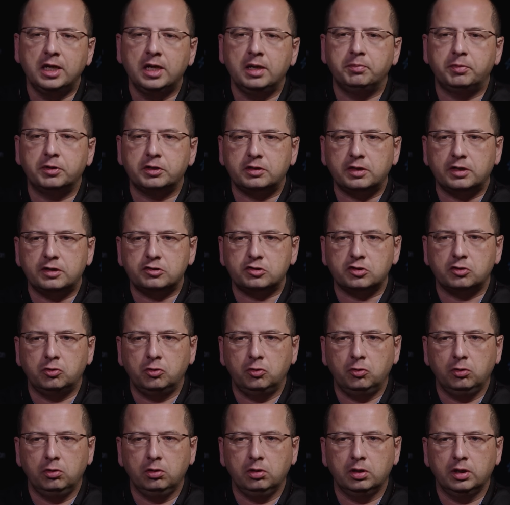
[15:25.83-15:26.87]
But there's a
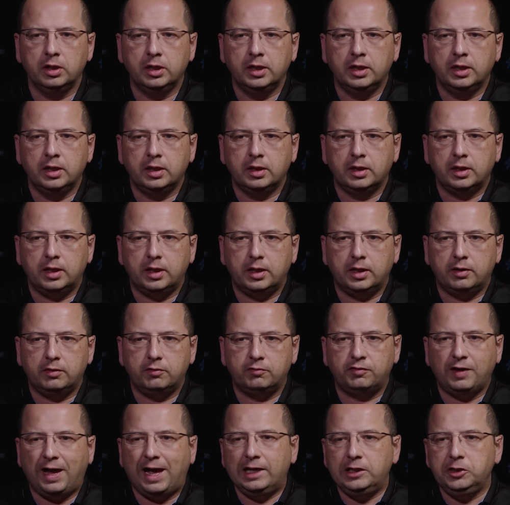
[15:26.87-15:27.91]
whole uh,
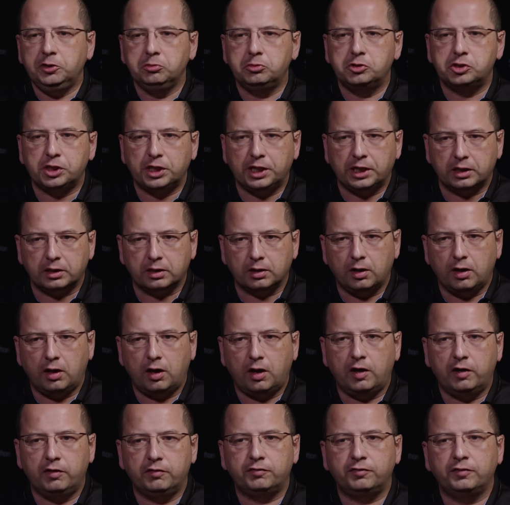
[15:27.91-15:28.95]
value chain
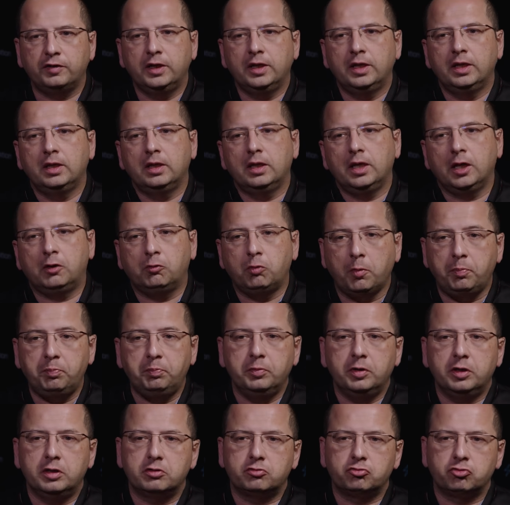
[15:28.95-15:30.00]
of
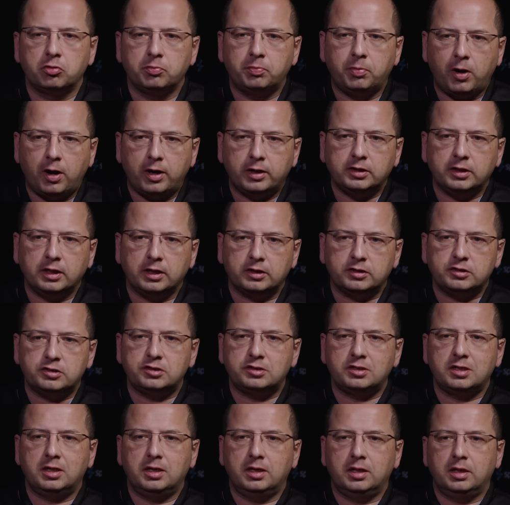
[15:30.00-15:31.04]
equipment, robotics,
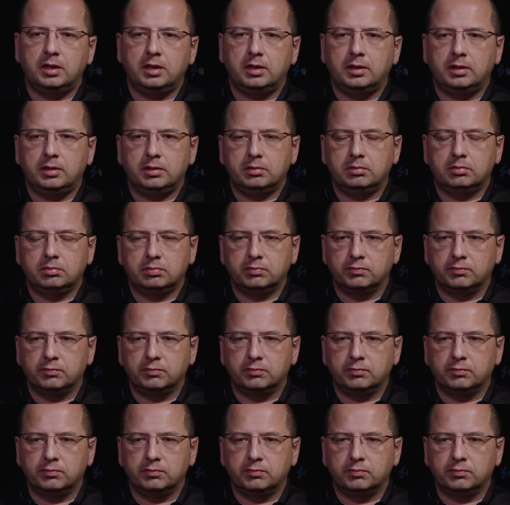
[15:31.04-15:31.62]
uh,